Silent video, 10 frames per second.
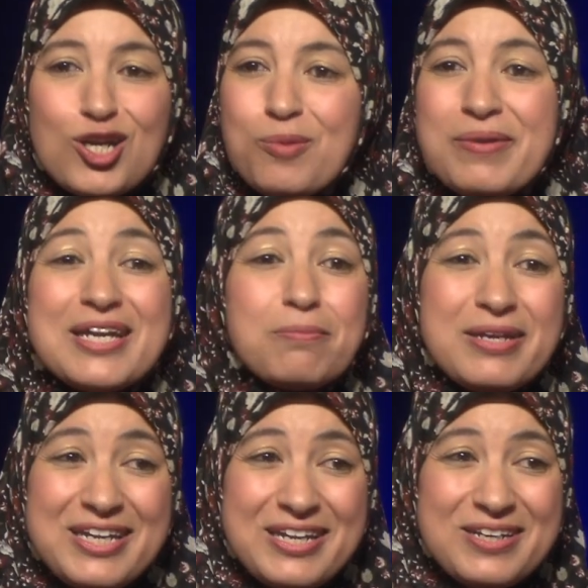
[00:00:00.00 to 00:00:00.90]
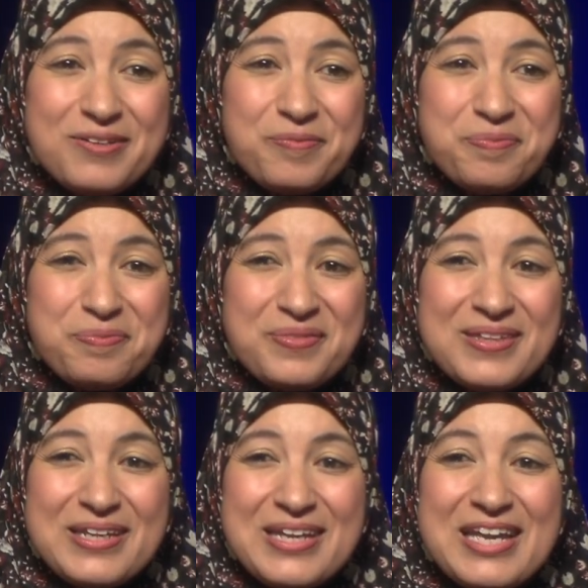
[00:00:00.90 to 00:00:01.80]
are man-made.
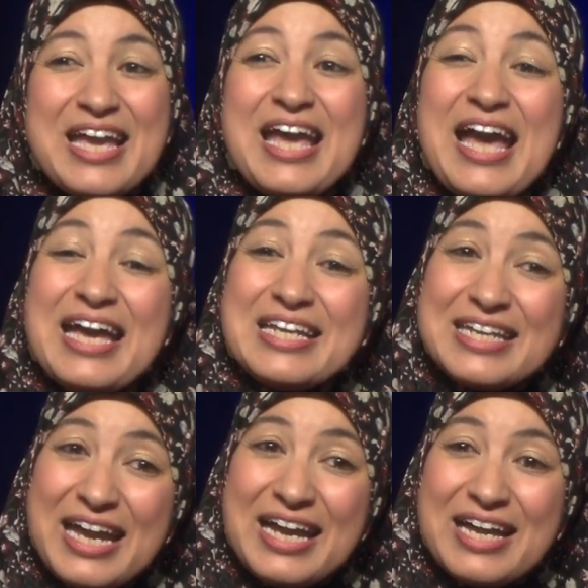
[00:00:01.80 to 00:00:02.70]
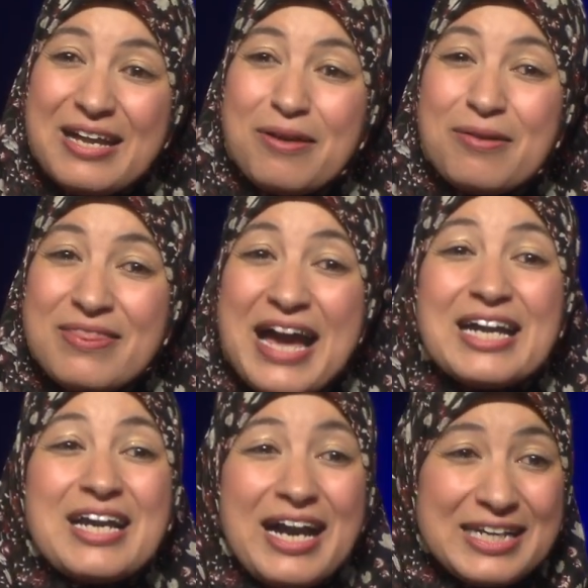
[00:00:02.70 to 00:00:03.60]
And yet, that
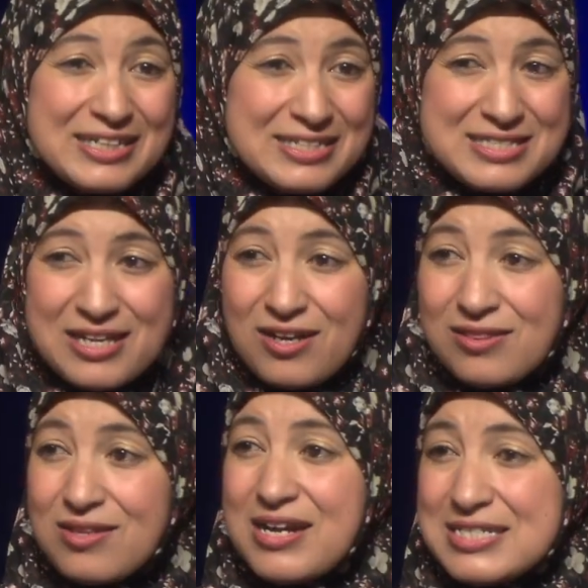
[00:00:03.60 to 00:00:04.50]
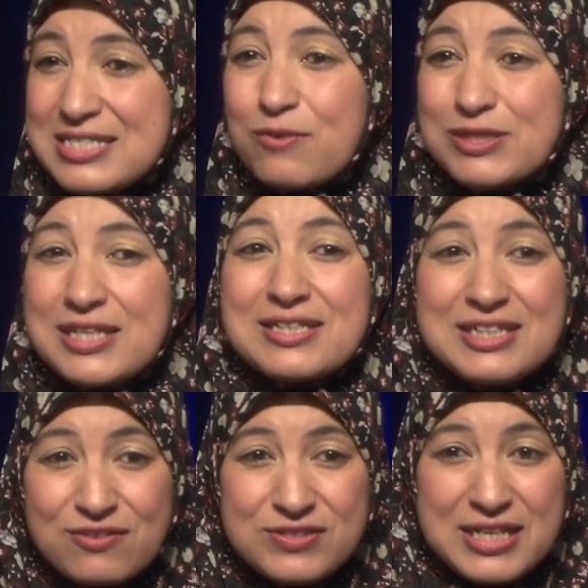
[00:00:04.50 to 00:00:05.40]
guidance that Allah Azza wa Jal
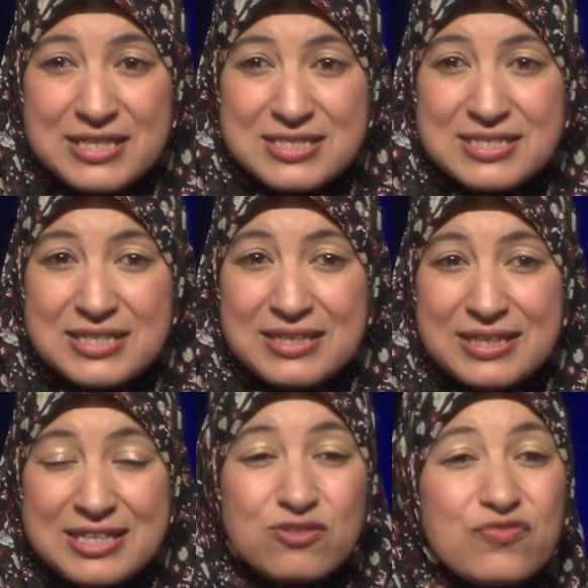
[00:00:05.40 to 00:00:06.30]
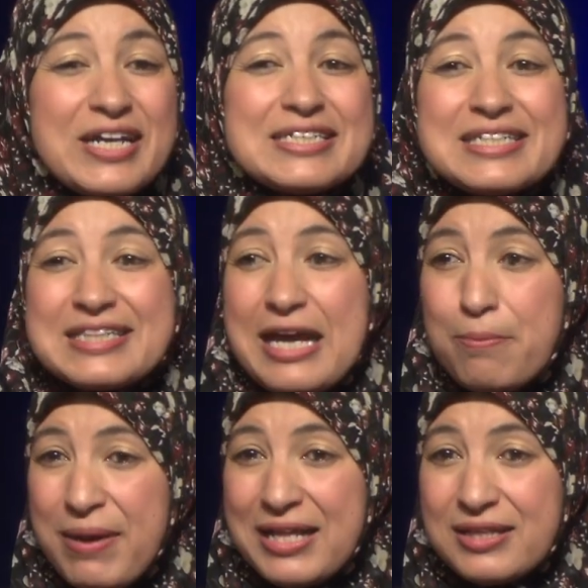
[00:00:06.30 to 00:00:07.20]
gives us is finding that
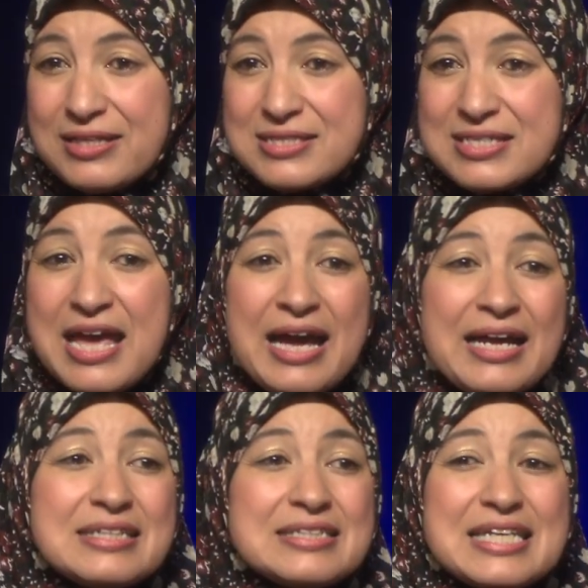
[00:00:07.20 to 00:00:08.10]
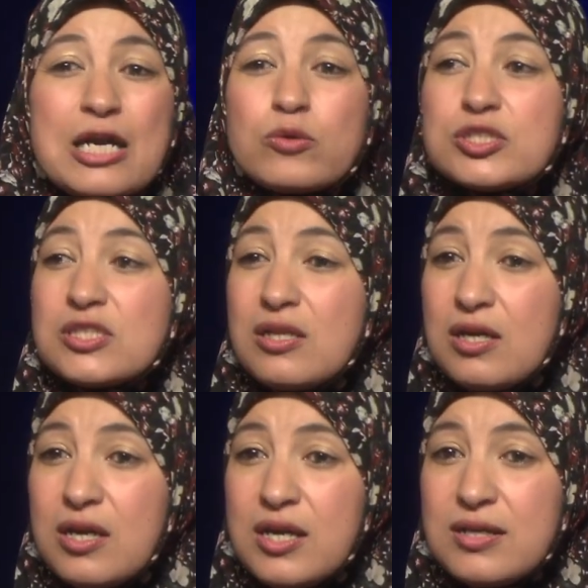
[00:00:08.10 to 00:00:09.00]
balance. Hence our
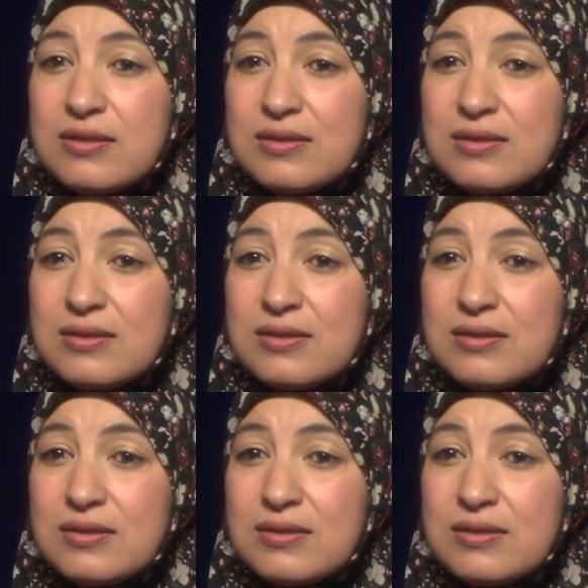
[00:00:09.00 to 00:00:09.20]
salah